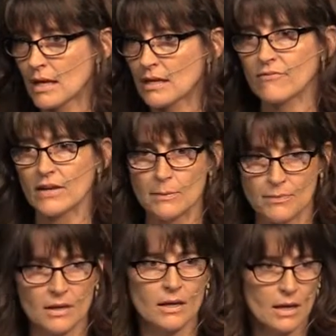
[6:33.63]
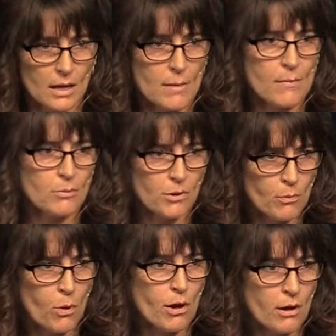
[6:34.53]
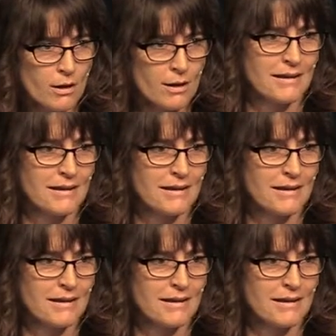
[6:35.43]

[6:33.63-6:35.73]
And if I keep thinking, I come up with more.